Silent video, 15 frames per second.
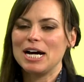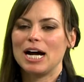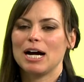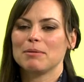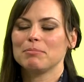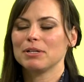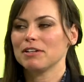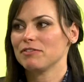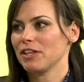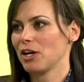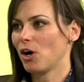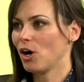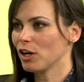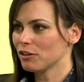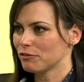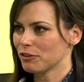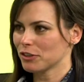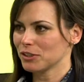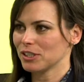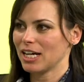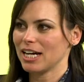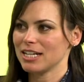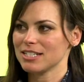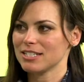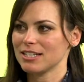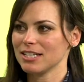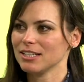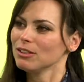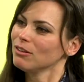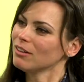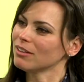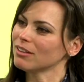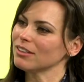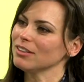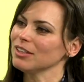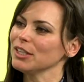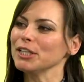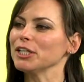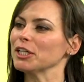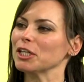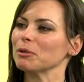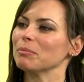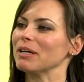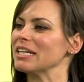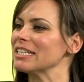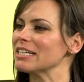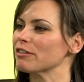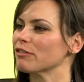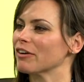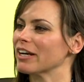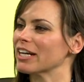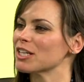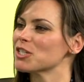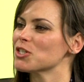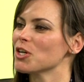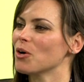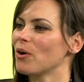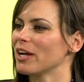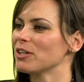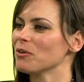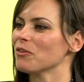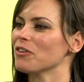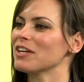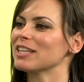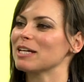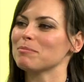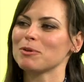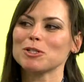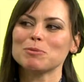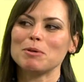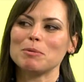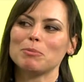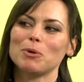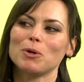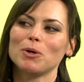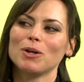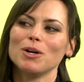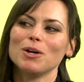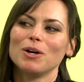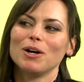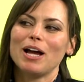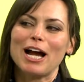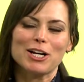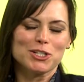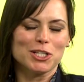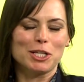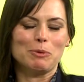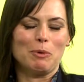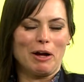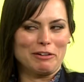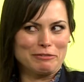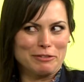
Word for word: Um, but if they are fertilized, they look a little bit different. And so, I don't think that most people actually want